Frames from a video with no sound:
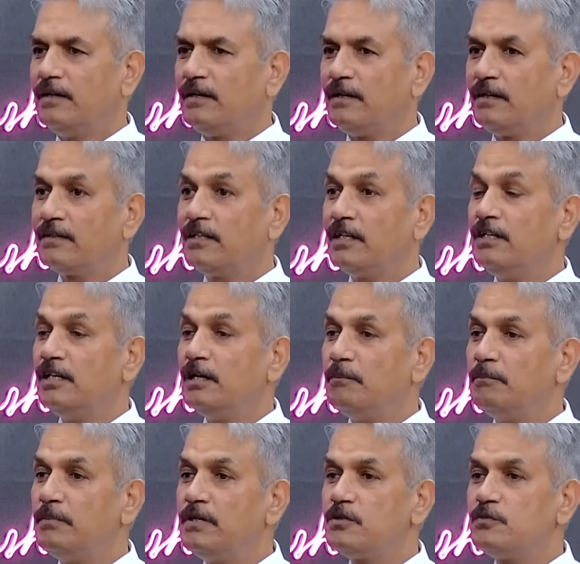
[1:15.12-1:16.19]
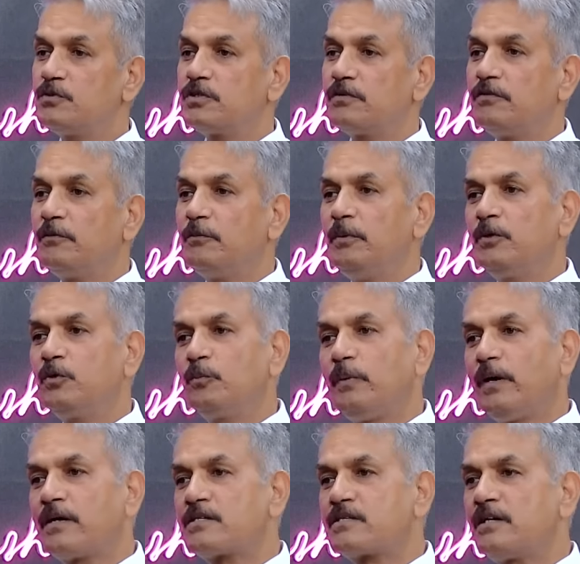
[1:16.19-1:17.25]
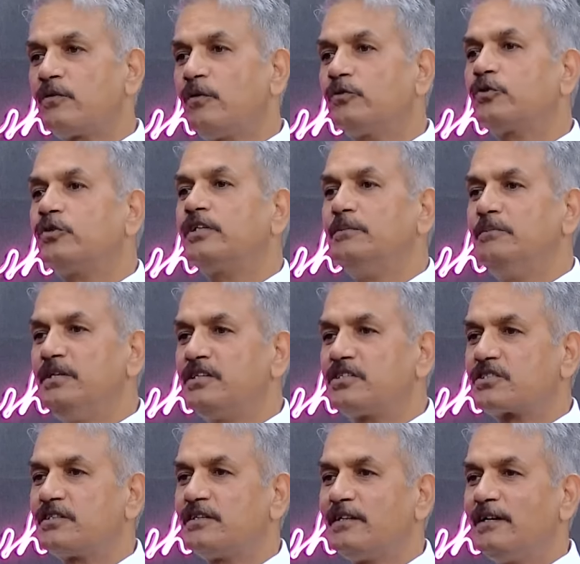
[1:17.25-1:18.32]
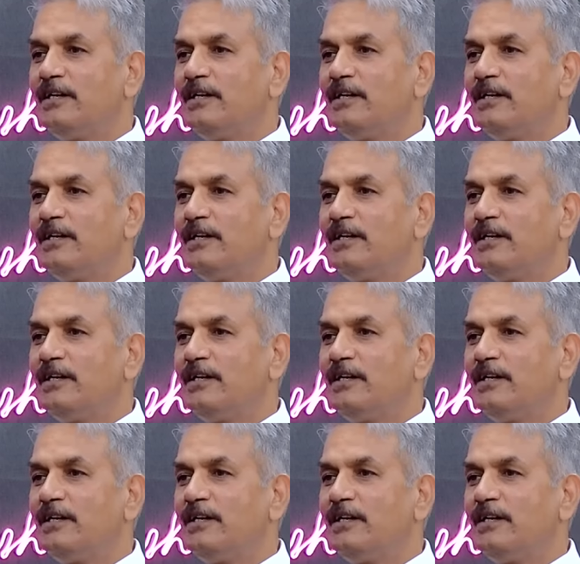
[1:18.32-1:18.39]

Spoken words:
The numbers which were available to Pakistan also diminished.